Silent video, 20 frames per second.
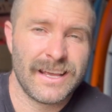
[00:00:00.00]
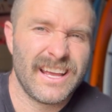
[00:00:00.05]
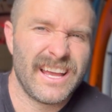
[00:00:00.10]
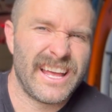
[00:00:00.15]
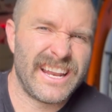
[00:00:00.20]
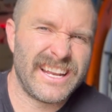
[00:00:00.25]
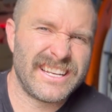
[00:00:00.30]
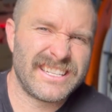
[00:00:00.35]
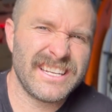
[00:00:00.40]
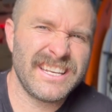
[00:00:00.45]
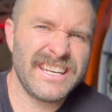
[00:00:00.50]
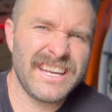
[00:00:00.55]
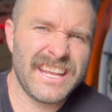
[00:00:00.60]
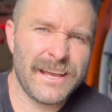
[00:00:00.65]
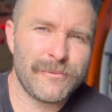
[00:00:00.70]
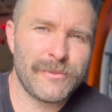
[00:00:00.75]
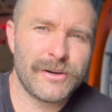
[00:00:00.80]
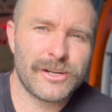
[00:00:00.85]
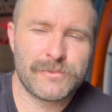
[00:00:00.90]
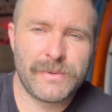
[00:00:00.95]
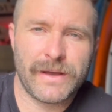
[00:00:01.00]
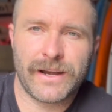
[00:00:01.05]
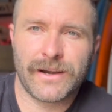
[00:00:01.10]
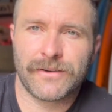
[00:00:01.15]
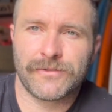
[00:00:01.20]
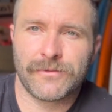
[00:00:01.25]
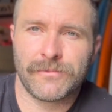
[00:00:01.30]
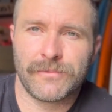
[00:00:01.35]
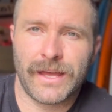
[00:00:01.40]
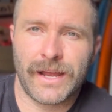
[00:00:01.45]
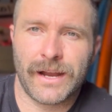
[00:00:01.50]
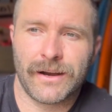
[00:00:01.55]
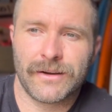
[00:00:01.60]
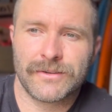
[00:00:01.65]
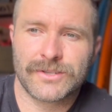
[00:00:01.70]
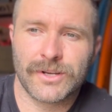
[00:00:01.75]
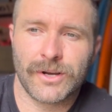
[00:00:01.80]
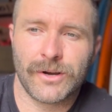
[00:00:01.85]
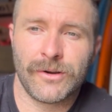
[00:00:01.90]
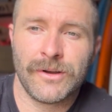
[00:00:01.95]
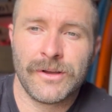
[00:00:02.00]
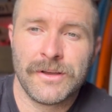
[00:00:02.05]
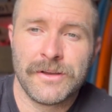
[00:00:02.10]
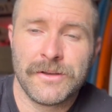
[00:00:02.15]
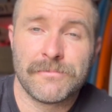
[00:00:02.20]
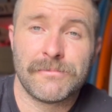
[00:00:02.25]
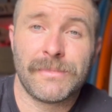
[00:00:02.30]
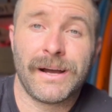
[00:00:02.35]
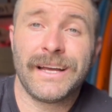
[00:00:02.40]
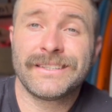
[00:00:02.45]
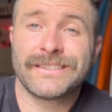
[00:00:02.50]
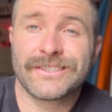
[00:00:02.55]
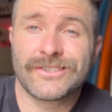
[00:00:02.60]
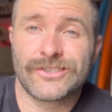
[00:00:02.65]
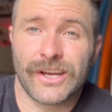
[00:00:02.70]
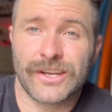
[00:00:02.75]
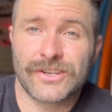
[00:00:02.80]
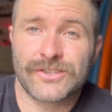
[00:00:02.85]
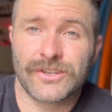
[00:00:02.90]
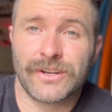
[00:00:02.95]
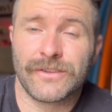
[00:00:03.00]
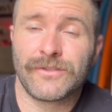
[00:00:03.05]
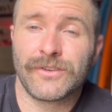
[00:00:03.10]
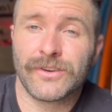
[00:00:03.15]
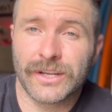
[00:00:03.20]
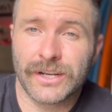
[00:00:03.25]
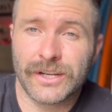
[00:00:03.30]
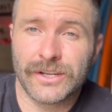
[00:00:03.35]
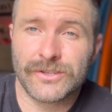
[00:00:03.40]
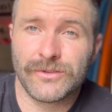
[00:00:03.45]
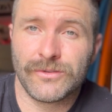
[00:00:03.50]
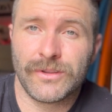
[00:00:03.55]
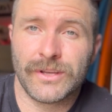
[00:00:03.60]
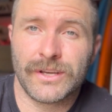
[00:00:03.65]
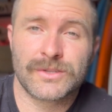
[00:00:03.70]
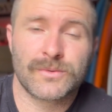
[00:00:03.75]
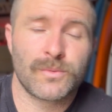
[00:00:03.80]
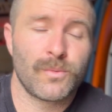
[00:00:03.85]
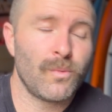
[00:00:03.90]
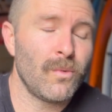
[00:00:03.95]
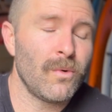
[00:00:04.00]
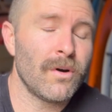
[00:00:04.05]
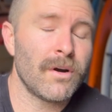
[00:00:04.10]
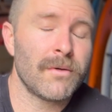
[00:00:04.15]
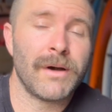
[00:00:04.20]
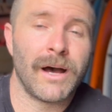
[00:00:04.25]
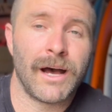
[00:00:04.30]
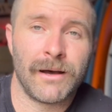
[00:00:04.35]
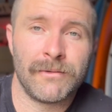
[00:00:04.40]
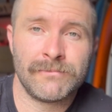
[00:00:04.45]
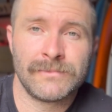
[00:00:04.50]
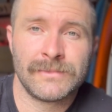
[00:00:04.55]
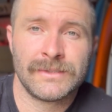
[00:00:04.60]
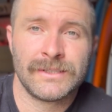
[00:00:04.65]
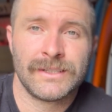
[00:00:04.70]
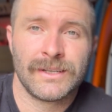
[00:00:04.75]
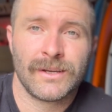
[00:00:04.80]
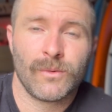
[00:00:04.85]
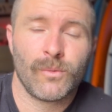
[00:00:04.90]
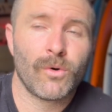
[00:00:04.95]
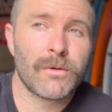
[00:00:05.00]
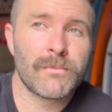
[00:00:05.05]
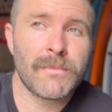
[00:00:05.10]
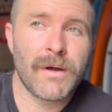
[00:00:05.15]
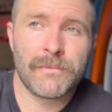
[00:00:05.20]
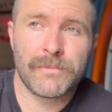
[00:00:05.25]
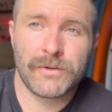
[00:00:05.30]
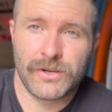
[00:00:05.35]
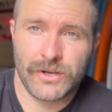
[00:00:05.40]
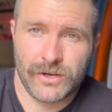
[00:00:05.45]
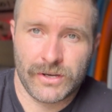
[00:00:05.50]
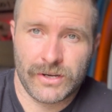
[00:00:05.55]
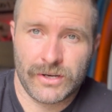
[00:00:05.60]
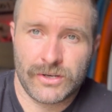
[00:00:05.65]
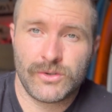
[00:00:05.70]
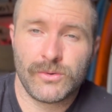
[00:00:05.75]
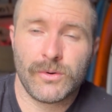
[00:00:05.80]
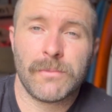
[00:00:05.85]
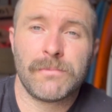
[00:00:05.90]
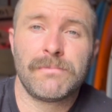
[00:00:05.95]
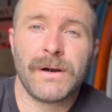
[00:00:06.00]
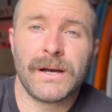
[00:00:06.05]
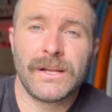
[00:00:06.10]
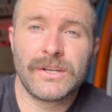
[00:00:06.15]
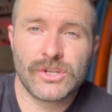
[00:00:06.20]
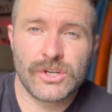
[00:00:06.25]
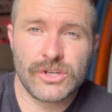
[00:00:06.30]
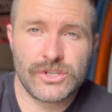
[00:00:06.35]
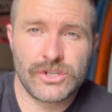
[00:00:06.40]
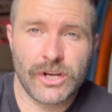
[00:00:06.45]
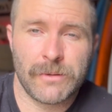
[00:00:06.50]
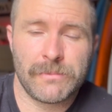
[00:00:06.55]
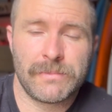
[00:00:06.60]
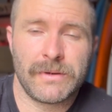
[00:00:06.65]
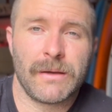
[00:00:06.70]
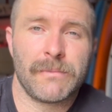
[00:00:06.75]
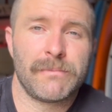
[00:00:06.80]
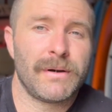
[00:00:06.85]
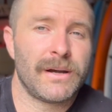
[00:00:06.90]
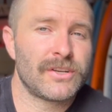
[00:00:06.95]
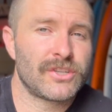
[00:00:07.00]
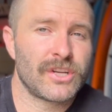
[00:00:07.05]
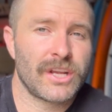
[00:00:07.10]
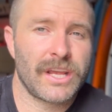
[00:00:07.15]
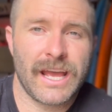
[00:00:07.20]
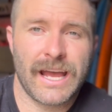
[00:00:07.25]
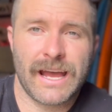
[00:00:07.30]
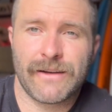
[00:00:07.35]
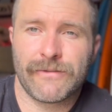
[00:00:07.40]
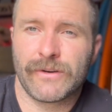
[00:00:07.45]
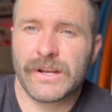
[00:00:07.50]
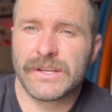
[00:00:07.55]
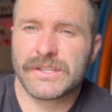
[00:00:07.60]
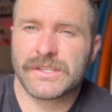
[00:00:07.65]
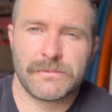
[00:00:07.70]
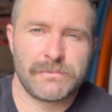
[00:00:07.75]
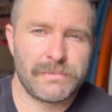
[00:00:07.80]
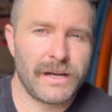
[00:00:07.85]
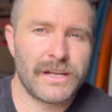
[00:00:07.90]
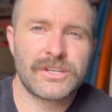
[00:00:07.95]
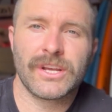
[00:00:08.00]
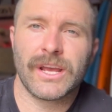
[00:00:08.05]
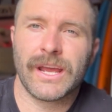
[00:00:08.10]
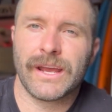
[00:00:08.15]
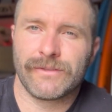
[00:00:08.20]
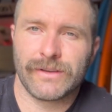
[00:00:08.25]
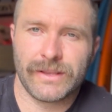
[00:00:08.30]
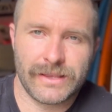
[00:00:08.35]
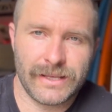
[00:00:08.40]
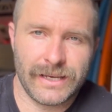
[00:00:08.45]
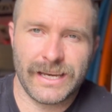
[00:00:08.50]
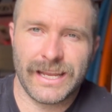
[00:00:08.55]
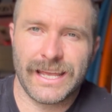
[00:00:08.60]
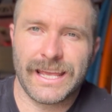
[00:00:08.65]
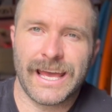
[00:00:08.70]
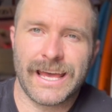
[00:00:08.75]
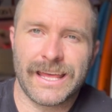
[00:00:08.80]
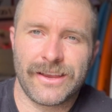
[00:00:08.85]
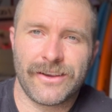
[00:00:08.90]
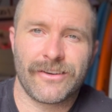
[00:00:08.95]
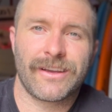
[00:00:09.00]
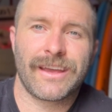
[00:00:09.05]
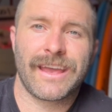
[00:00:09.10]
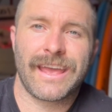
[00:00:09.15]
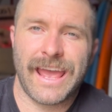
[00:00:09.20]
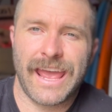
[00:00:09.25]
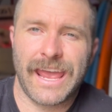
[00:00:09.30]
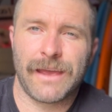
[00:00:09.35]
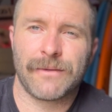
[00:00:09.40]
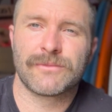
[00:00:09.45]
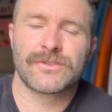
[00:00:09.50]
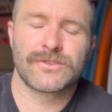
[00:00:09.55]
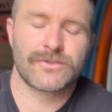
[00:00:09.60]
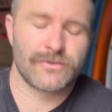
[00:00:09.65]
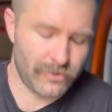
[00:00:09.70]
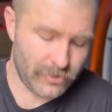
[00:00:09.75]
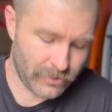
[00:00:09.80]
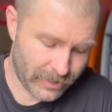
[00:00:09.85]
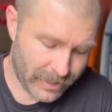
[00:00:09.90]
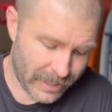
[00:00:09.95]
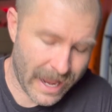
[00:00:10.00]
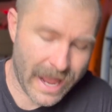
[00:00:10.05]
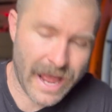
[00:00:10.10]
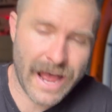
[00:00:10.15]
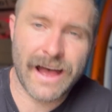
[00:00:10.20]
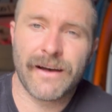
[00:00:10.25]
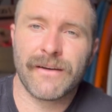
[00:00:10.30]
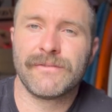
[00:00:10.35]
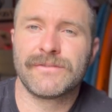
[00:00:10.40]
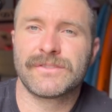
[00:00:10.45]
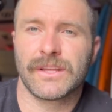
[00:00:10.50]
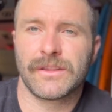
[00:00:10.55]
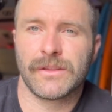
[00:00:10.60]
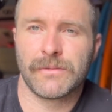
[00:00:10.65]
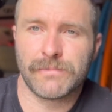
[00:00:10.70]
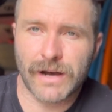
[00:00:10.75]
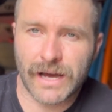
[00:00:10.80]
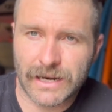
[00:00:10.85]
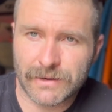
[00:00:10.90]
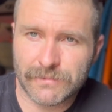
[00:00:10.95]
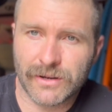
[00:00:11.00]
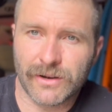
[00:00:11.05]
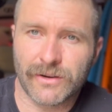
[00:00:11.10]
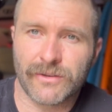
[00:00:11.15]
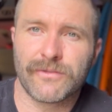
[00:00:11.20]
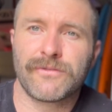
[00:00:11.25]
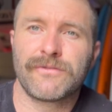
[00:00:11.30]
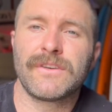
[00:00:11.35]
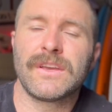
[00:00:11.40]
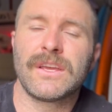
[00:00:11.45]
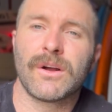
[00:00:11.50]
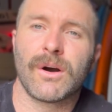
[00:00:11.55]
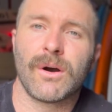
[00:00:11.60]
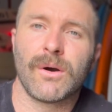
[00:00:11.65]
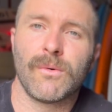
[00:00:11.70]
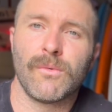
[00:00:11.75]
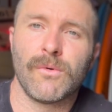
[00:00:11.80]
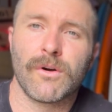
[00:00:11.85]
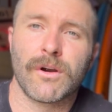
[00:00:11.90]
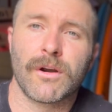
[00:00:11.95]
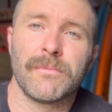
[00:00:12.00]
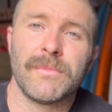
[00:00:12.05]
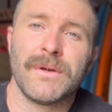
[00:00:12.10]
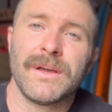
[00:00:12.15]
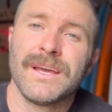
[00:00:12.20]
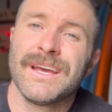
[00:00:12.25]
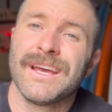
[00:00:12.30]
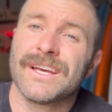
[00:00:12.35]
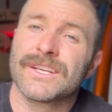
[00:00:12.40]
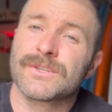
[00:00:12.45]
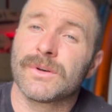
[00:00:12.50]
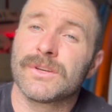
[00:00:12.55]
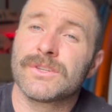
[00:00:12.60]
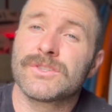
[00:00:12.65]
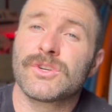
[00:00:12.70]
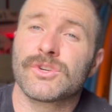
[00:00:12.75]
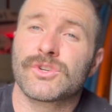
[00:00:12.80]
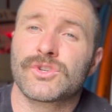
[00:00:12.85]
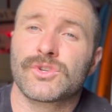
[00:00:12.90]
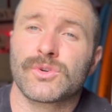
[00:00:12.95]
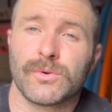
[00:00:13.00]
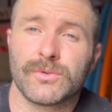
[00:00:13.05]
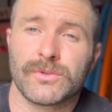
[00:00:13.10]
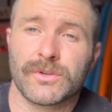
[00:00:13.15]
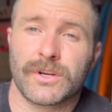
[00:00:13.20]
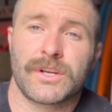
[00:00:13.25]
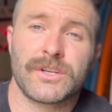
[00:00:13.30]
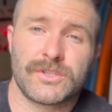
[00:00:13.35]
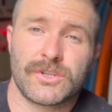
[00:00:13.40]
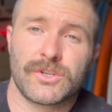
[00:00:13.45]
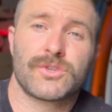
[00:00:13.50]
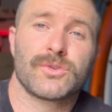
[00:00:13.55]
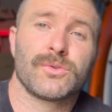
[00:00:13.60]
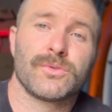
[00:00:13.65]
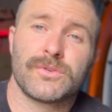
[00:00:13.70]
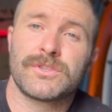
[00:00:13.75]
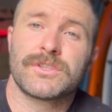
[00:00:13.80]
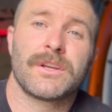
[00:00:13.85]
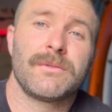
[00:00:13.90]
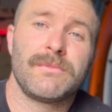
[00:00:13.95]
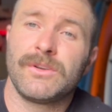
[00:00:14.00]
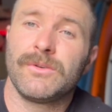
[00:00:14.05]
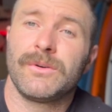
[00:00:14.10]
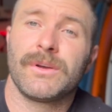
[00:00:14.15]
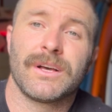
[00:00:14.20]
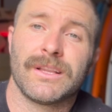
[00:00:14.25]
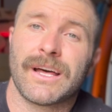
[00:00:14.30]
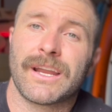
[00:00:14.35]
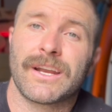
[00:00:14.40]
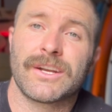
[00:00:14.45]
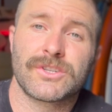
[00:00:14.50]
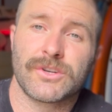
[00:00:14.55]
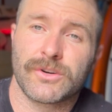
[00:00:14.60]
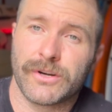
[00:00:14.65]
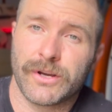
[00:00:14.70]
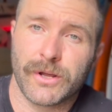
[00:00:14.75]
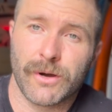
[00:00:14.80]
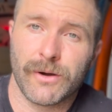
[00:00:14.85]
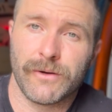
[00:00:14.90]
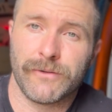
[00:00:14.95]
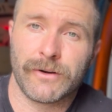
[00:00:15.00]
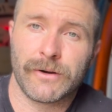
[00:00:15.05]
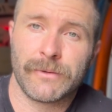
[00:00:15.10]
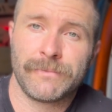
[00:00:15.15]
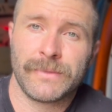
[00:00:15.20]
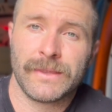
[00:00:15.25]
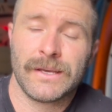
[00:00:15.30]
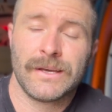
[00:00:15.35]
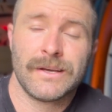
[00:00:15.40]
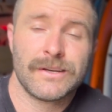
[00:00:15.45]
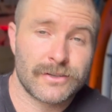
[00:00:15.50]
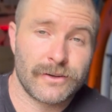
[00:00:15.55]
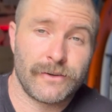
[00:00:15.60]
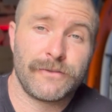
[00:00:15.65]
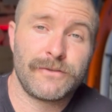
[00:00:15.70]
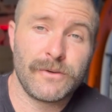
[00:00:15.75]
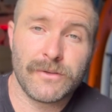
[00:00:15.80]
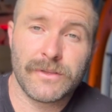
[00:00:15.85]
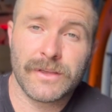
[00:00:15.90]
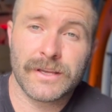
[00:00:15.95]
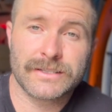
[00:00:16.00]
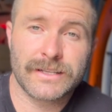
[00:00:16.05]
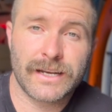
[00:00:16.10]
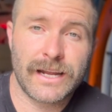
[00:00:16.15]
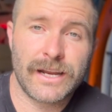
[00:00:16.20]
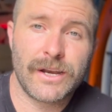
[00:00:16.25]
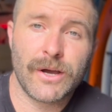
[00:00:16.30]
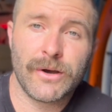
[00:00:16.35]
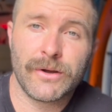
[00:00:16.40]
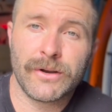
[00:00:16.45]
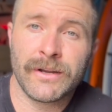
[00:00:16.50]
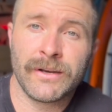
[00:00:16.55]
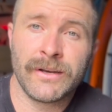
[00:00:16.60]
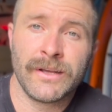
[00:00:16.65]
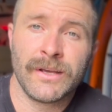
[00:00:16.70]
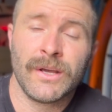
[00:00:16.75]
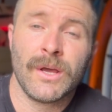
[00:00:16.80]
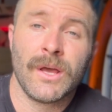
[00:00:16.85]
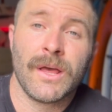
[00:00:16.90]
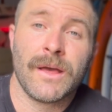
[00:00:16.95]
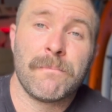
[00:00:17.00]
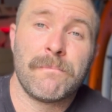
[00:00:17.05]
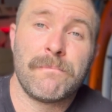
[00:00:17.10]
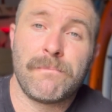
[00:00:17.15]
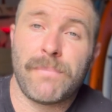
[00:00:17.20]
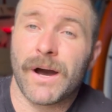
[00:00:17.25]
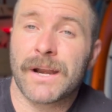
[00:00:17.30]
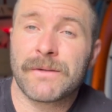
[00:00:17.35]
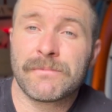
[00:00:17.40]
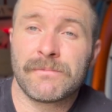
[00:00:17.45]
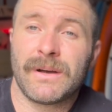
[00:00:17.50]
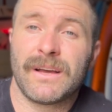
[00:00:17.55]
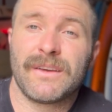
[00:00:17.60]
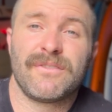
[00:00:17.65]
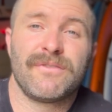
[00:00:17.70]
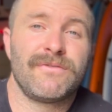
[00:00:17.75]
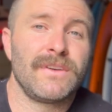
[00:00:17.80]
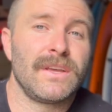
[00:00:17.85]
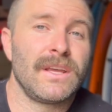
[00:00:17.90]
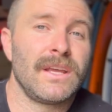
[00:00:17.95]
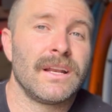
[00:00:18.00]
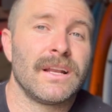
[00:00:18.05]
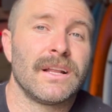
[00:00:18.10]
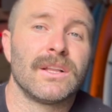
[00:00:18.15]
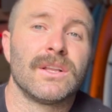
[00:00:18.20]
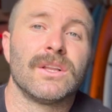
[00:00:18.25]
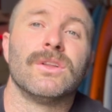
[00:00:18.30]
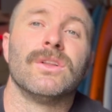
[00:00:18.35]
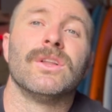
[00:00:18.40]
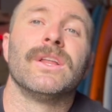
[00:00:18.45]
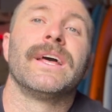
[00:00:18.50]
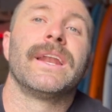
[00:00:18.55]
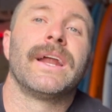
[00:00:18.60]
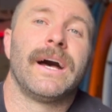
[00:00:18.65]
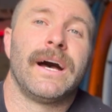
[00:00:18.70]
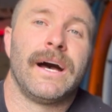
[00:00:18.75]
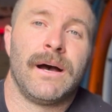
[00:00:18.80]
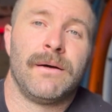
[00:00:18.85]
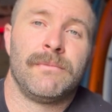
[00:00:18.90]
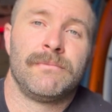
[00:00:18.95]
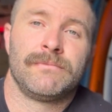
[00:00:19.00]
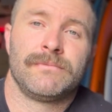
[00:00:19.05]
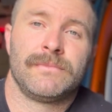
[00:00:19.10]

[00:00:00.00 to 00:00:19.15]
And it didn't get much better from there. So my suggestion, if you're gonna do this, warm up good. Do a bunch of jumping, a bunch of calf raises, a bunch of everything to get your calves and the bottom of your feet all warm, as well as your shoulder, because your shoulder is gonna be doing a lot of turning over. So a few things that I noted: bottom of my feet lit up.